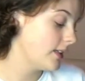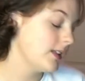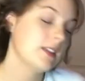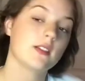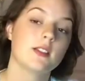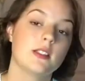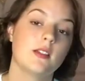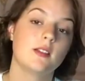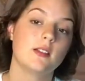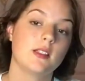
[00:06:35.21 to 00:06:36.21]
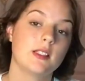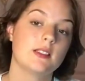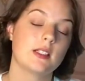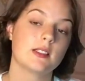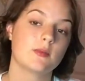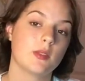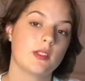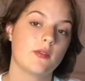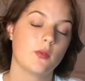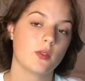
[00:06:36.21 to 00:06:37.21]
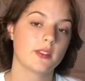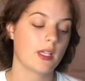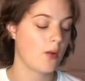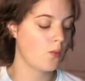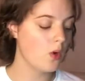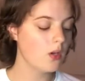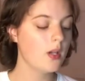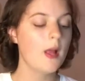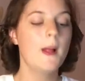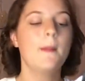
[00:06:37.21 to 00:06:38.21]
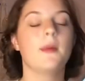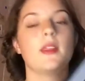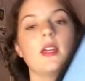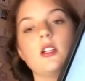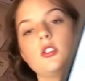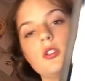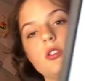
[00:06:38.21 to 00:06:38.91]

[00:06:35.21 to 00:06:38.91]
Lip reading: these aren't the exact specific ones that I want, but they are just